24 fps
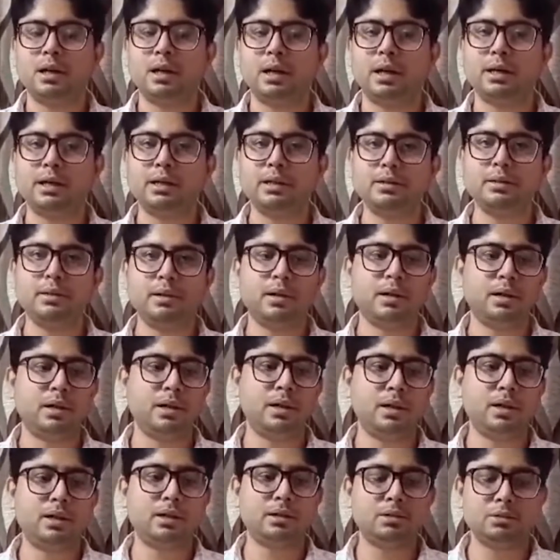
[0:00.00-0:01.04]
I
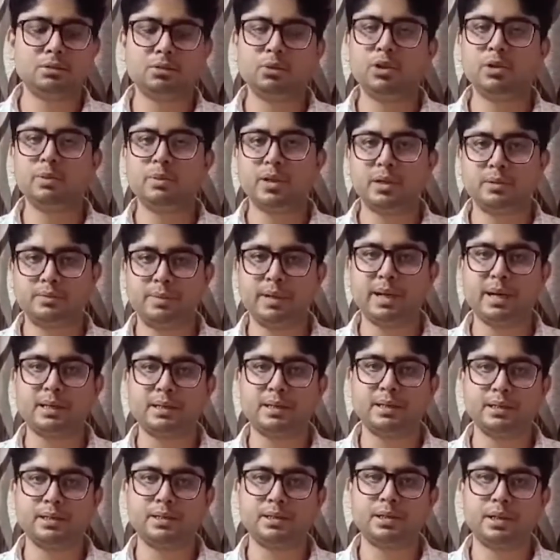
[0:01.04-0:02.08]
doing my
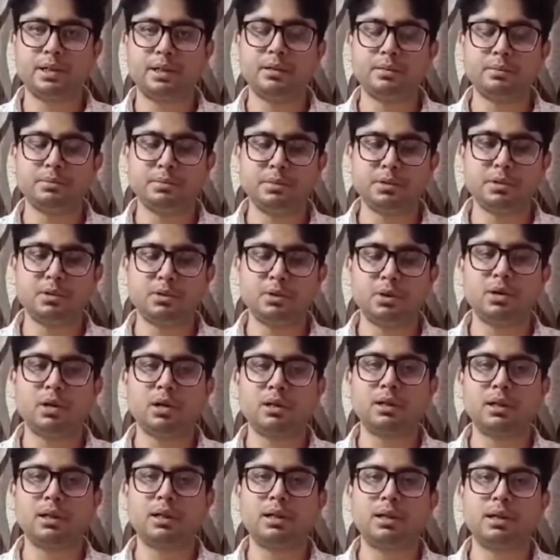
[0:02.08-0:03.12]
practice in
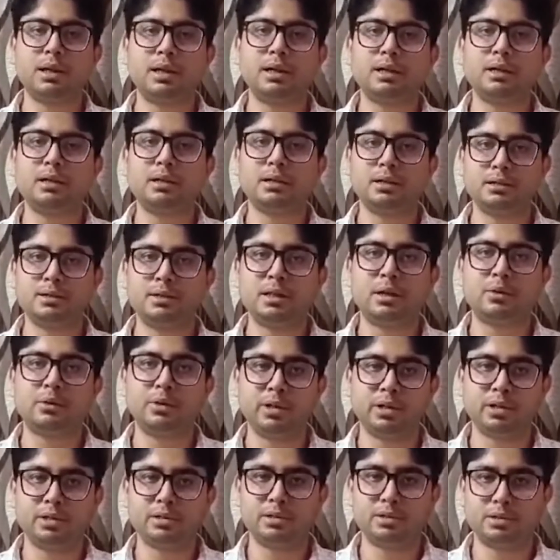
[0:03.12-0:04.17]
Kolkata and
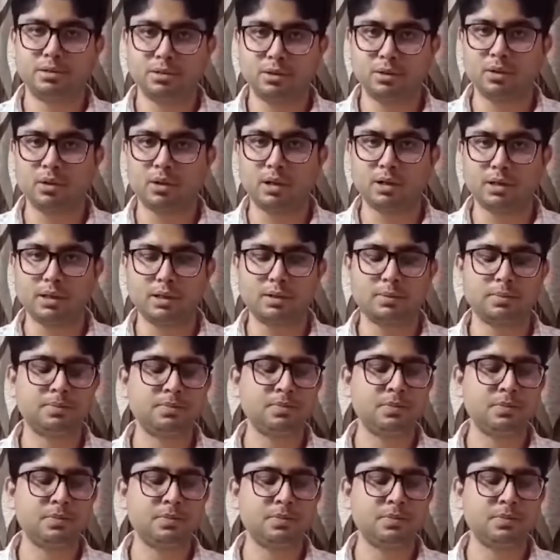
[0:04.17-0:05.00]
surrounding Kolkata.